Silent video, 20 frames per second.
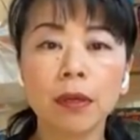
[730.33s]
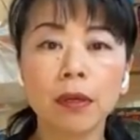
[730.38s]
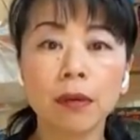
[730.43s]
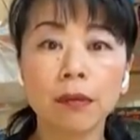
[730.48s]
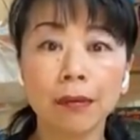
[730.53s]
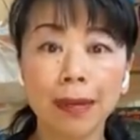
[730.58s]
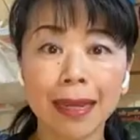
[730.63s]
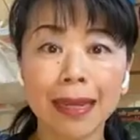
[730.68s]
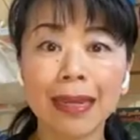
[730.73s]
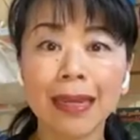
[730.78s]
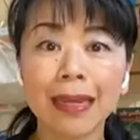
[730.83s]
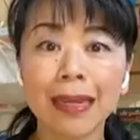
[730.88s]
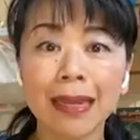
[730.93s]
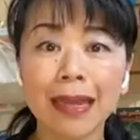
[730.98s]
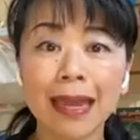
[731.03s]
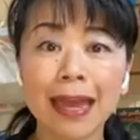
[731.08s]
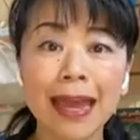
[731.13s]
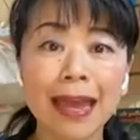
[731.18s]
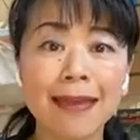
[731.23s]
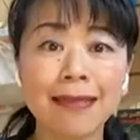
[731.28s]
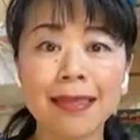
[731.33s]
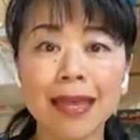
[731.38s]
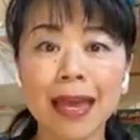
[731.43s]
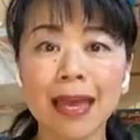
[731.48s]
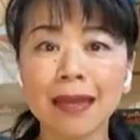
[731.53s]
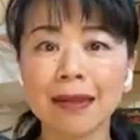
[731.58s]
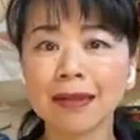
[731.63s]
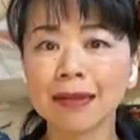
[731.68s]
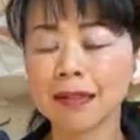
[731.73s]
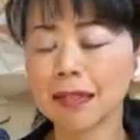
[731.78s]
right? And
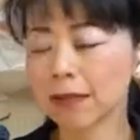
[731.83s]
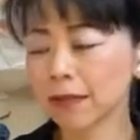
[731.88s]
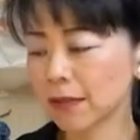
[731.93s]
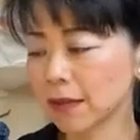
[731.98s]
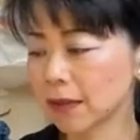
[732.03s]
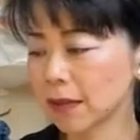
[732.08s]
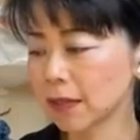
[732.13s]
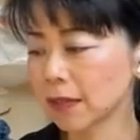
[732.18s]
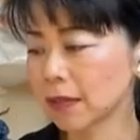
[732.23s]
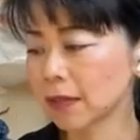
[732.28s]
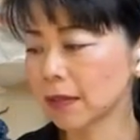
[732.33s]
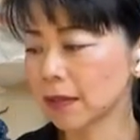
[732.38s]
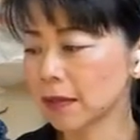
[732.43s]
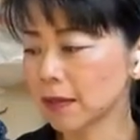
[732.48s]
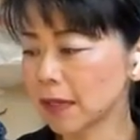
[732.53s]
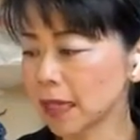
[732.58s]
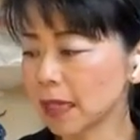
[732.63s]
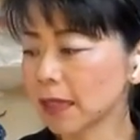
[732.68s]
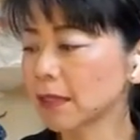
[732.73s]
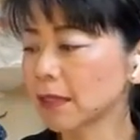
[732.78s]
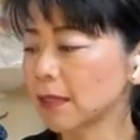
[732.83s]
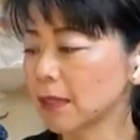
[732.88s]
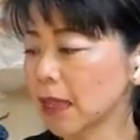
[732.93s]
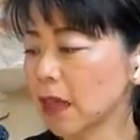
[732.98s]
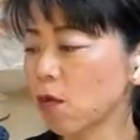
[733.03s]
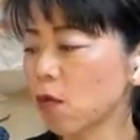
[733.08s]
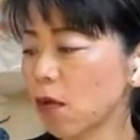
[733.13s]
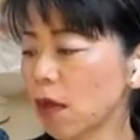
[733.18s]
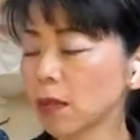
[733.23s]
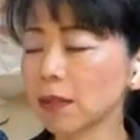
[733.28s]
then the things
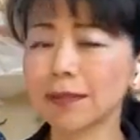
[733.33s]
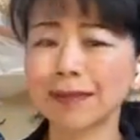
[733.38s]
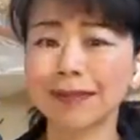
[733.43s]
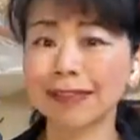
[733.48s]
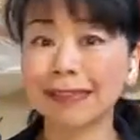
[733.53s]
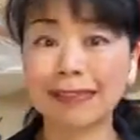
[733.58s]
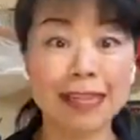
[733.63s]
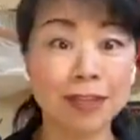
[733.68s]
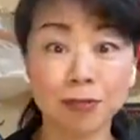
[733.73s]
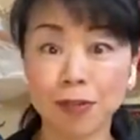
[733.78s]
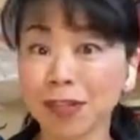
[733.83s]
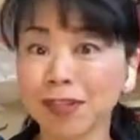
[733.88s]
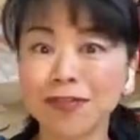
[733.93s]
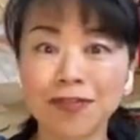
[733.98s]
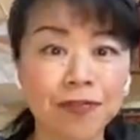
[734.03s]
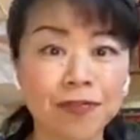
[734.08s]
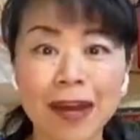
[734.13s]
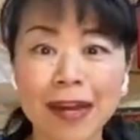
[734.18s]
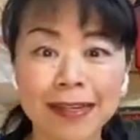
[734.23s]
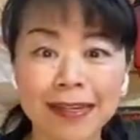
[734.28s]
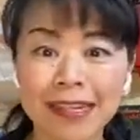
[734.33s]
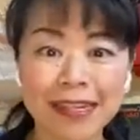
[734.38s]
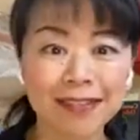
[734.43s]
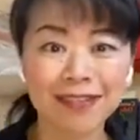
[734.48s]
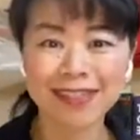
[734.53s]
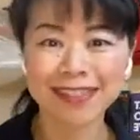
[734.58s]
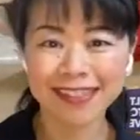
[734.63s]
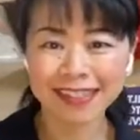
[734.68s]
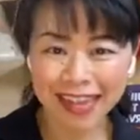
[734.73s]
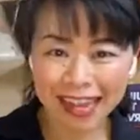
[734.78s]
they want. I try to find it in
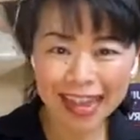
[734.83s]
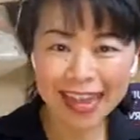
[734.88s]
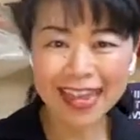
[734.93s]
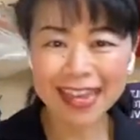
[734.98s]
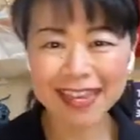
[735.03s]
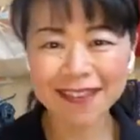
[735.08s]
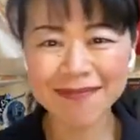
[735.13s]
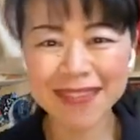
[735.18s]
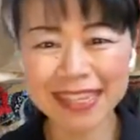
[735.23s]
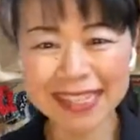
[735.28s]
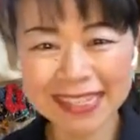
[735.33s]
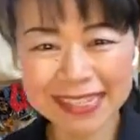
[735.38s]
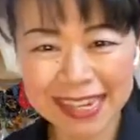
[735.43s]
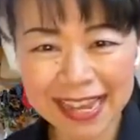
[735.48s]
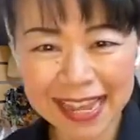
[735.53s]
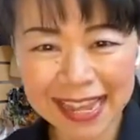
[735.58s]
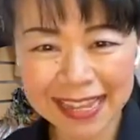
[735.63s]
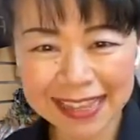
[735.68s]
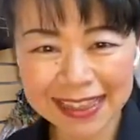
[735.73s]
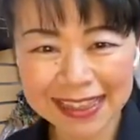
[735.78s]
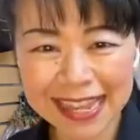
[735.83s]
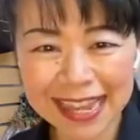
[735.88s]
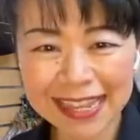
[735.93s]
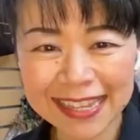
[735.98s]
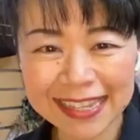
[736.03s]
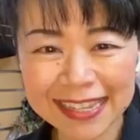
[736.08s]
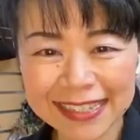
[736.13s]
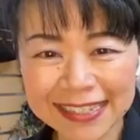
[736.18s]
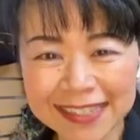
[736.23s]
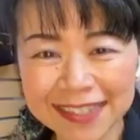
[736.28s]
English. Hey, Miki-chan,
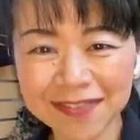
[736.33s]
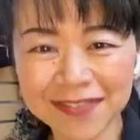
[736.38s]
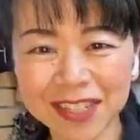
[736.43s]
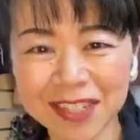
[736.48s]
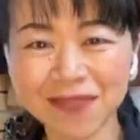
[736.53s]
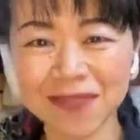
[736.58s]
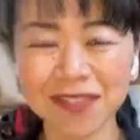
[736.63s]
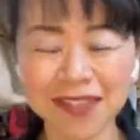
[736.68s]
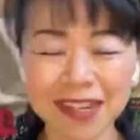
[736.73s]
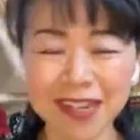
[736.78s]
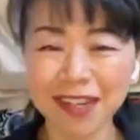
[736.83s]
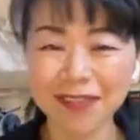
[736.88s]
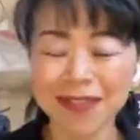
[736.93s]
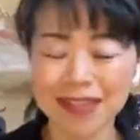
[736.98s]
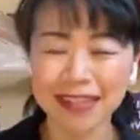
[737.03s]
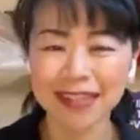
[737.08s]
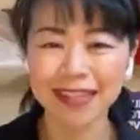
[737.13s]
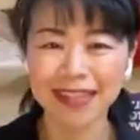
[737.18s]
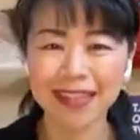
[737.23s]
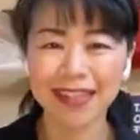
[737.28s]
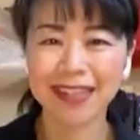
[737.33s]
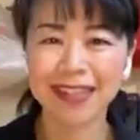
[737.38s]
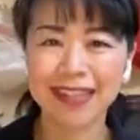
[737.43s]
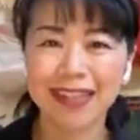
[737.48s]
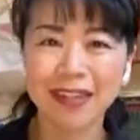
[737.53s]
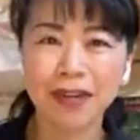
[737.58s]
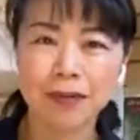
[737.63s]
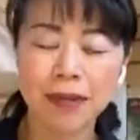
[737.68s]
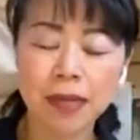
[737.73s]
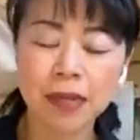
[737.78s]
thank you so much for coming,
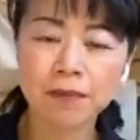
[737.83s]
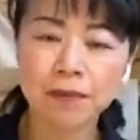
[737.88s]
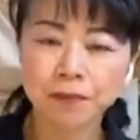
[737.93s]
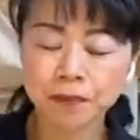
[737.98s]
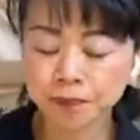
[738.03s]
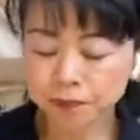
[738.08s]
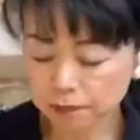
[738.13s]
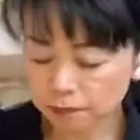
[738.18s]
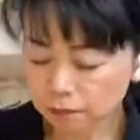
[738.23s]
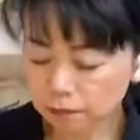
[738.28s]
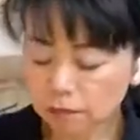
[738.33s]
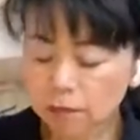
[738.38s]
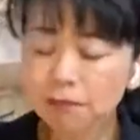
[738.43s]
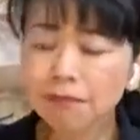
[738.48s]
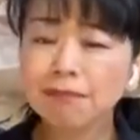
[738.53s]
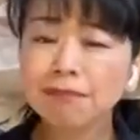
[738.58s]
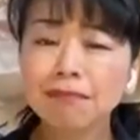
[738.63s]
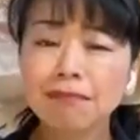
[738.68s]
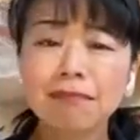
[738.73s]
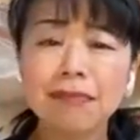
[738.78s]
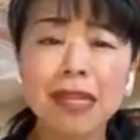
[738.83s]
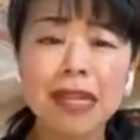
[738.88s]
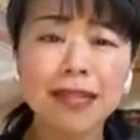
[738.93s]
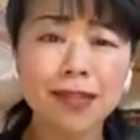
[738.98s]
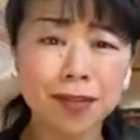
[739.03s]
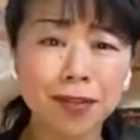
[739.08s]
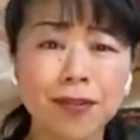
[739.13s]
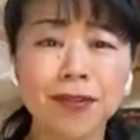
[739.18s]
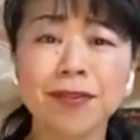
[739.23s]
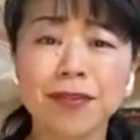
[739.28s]
right?
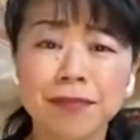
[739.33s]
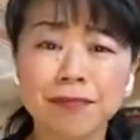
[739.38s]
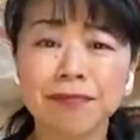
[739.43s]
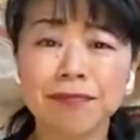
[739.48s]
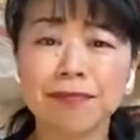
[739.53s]
So